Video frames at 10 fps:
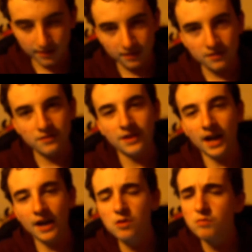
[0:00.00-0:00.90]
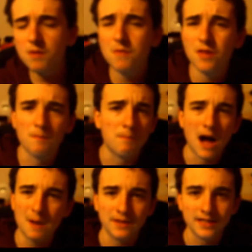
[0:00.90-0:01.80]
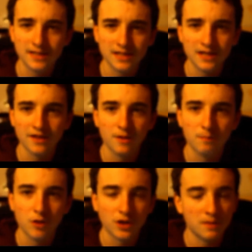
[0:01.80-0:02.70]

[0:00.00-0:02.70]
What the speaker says: Another thing, I don't remember the bombing scene in the book.